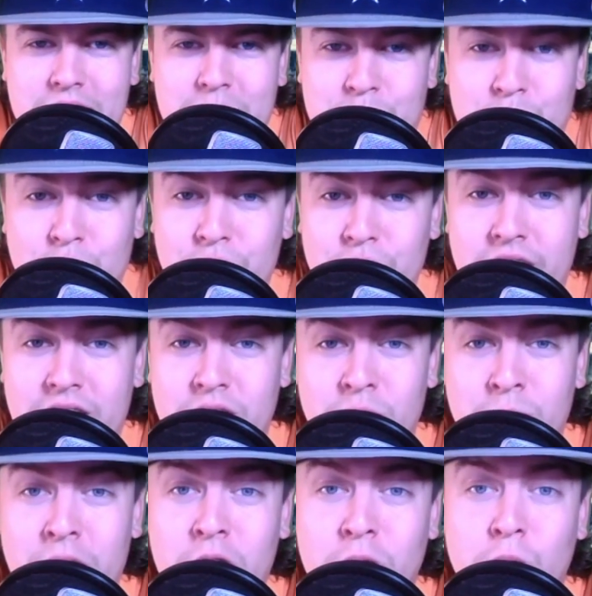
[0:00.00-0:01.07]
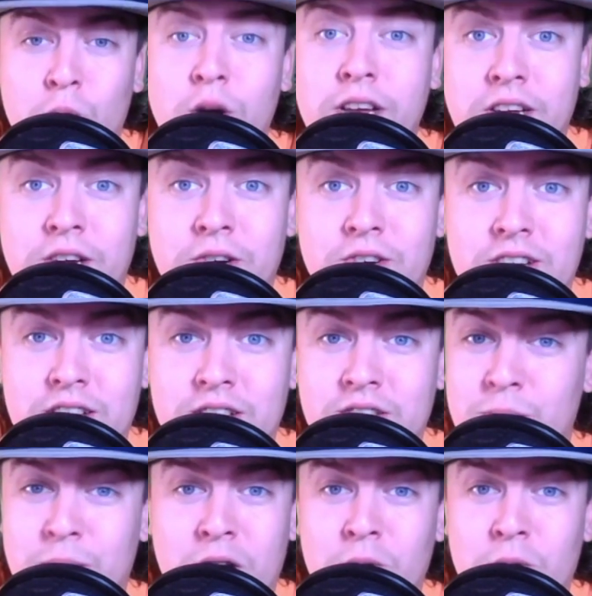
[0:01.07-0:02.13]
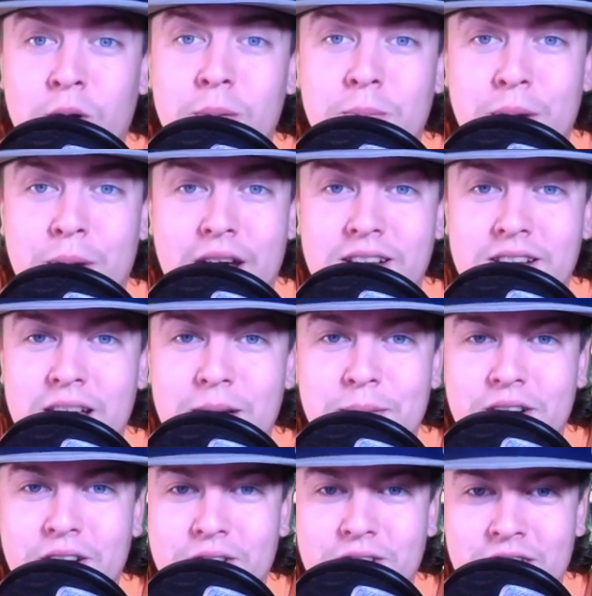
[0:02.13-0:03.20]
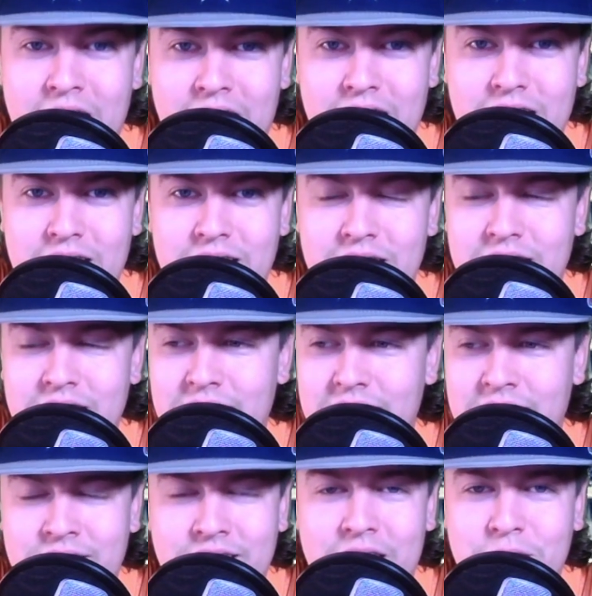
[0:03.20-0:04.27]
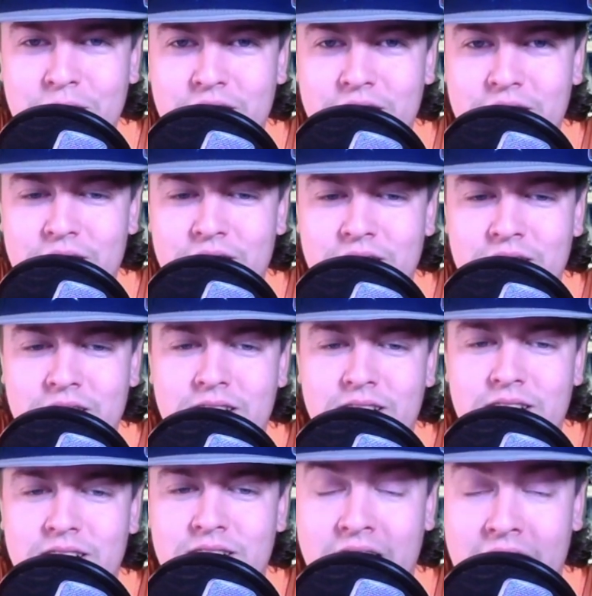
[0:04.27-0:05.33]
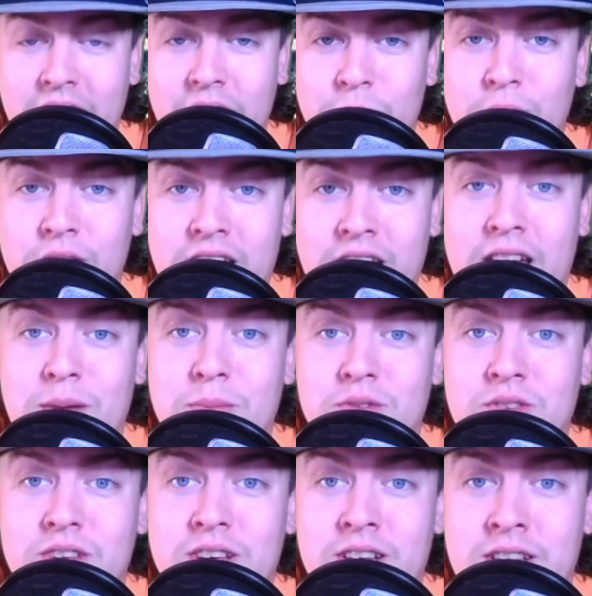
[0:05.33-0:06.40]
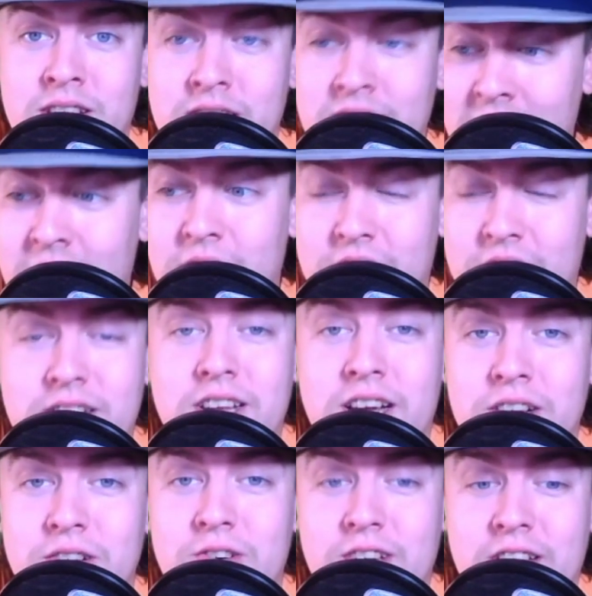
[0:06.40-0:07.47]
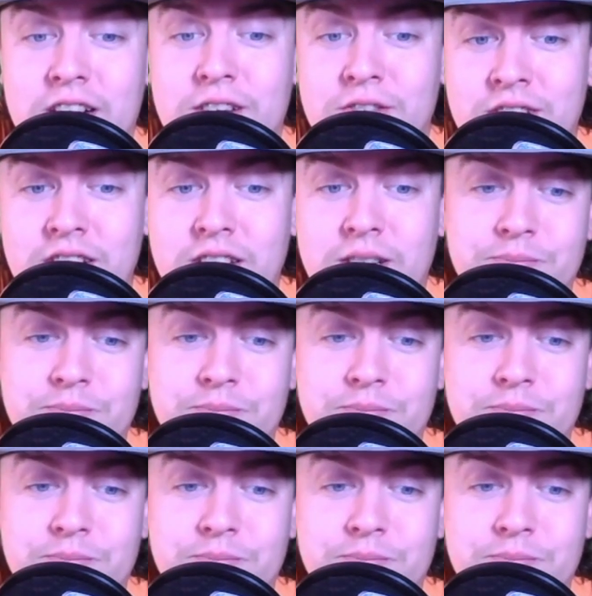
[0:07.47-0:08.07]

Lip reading: prove that no matter what year it is, no matter what pandemic or not is out there, they can win games and that they are a contender in the NFC.